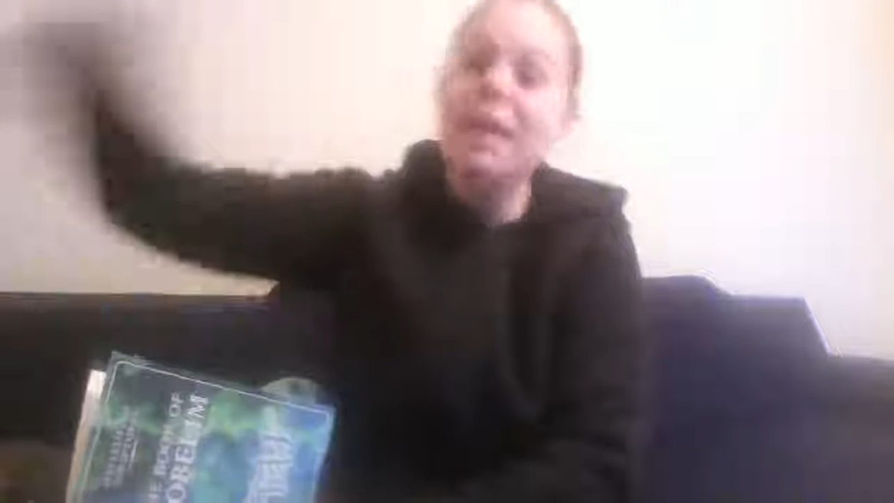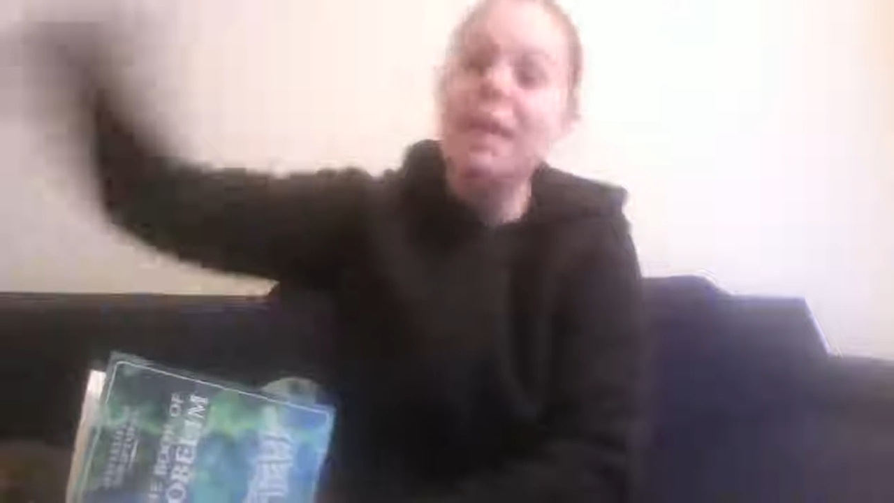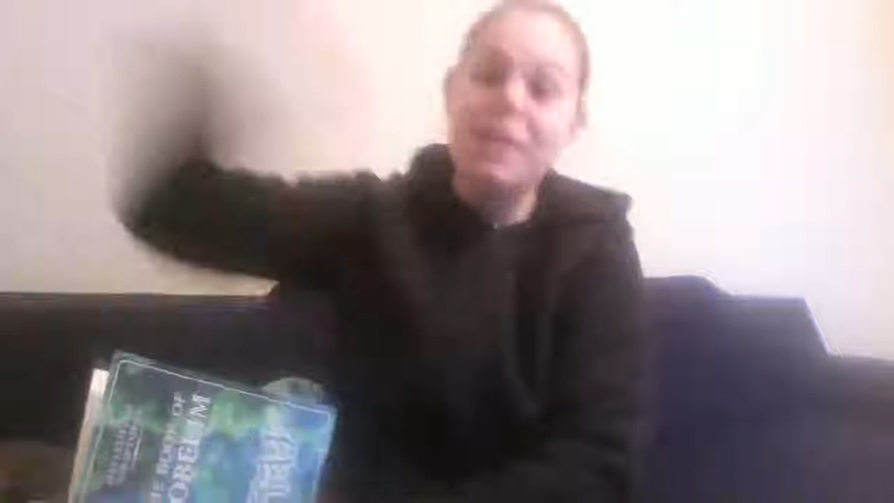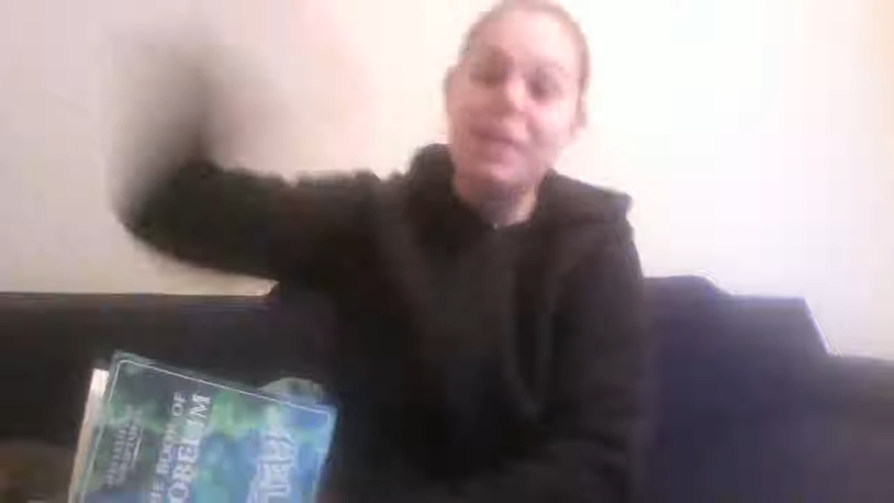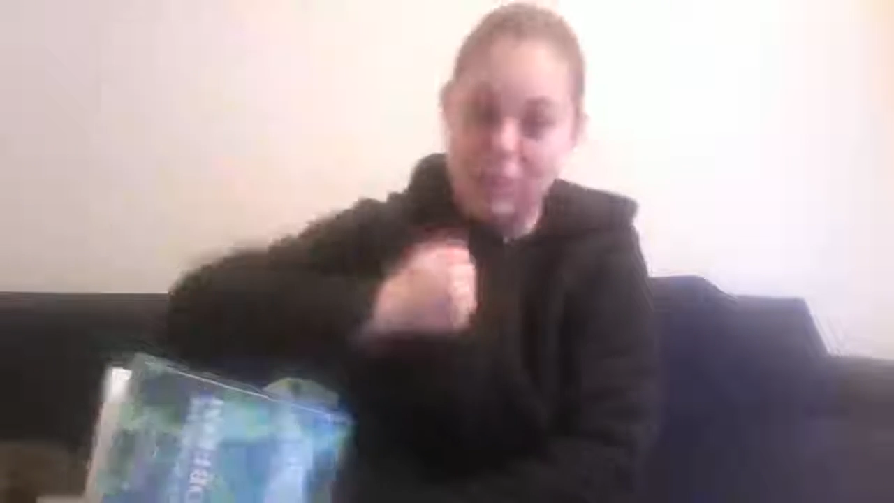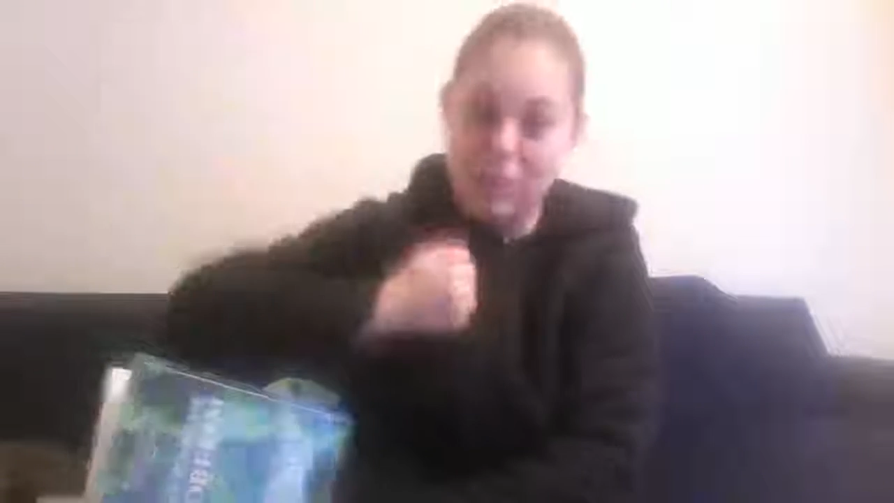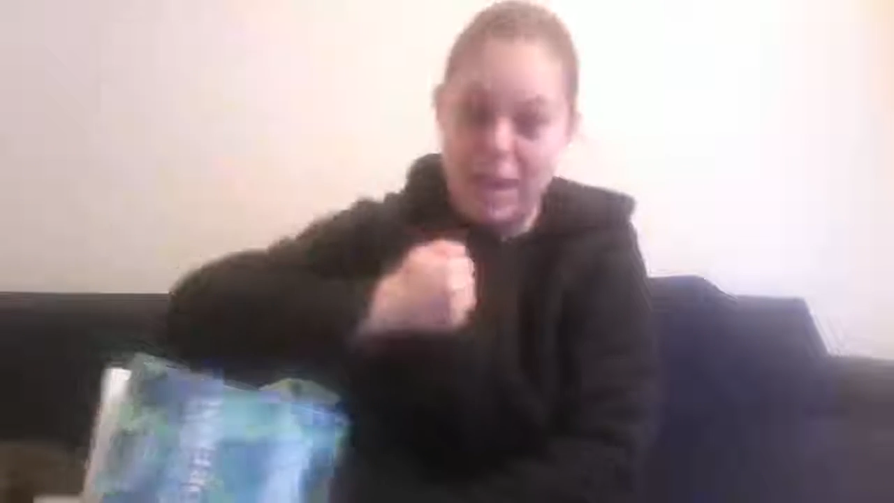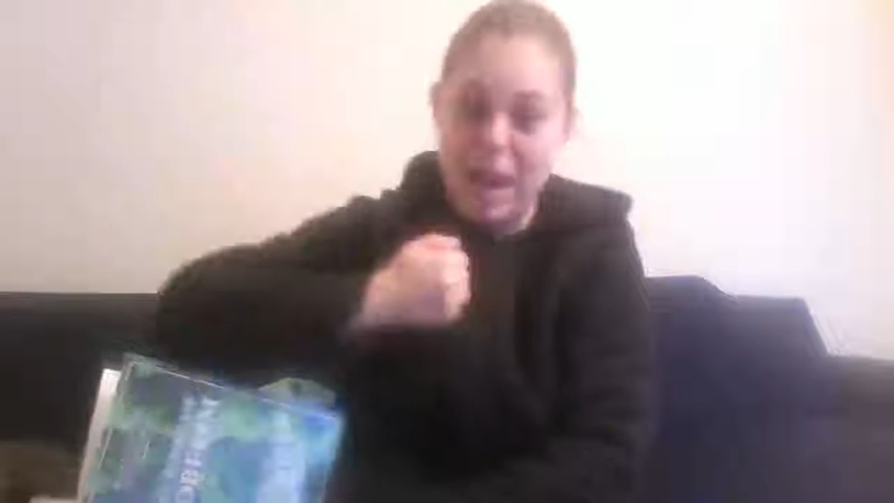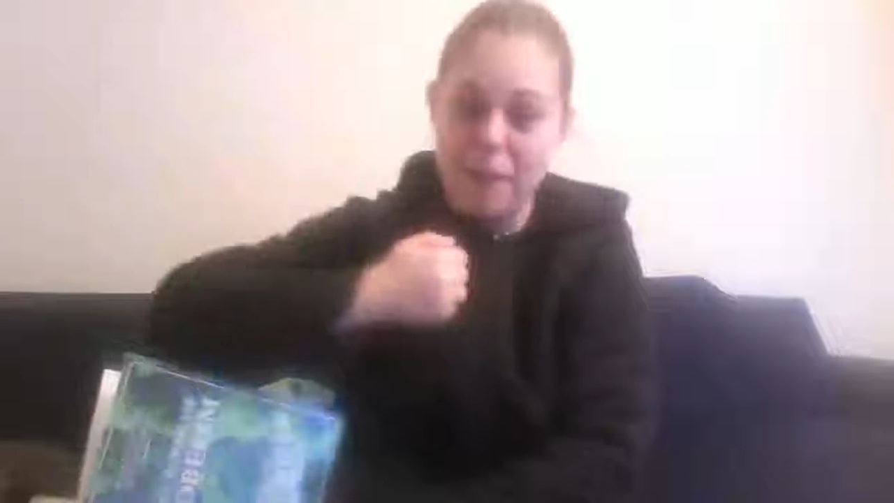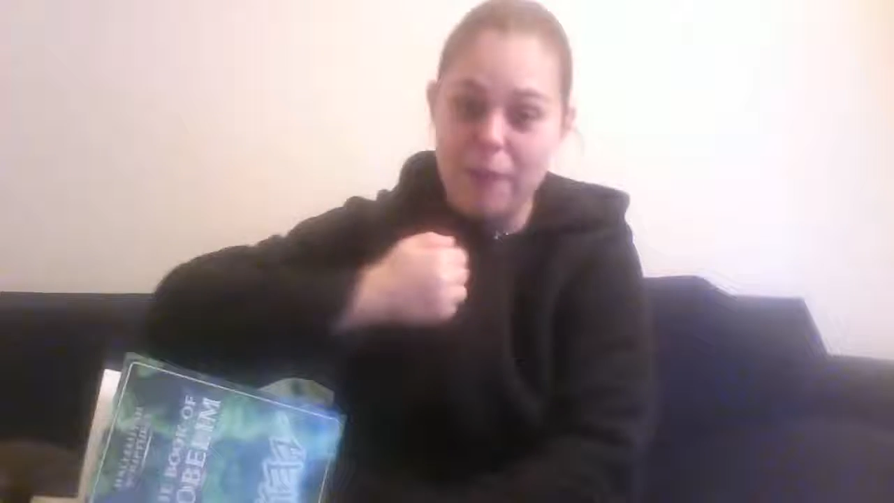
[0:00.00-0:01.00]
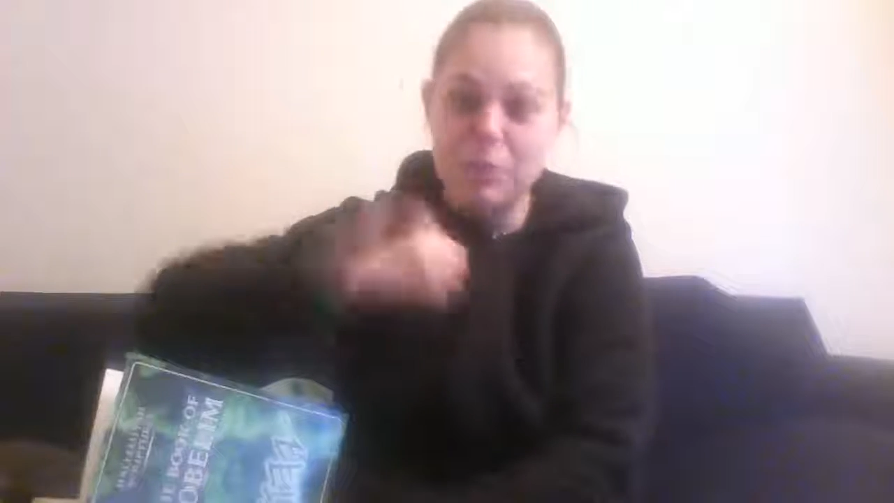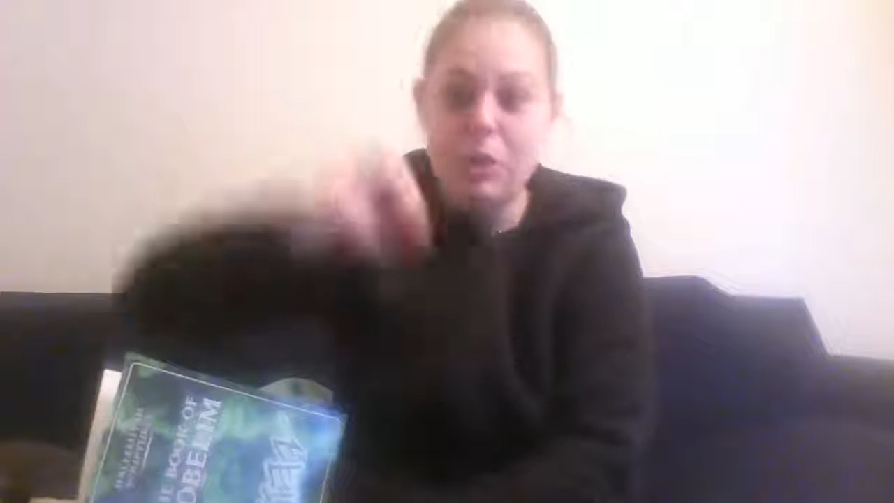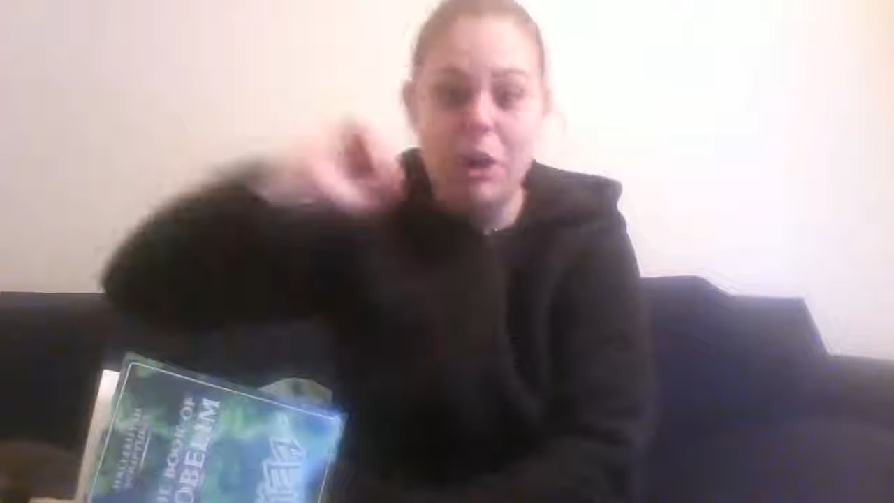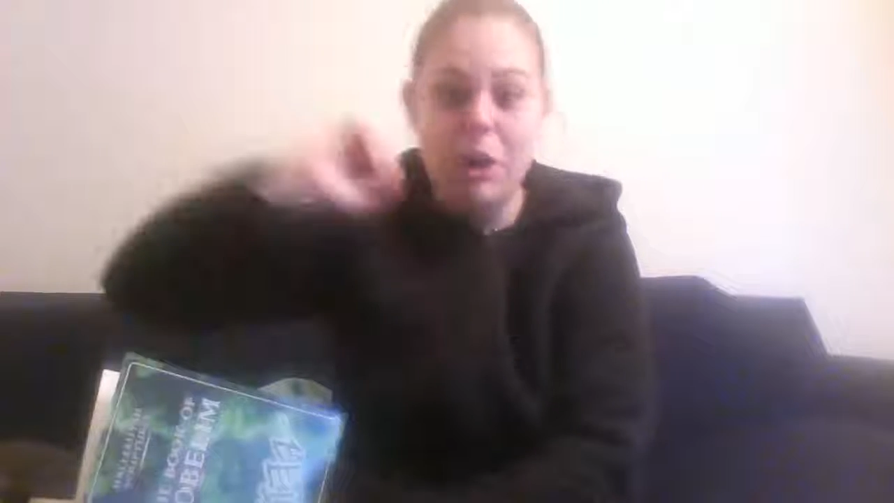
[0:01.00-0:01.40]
getting stabbed.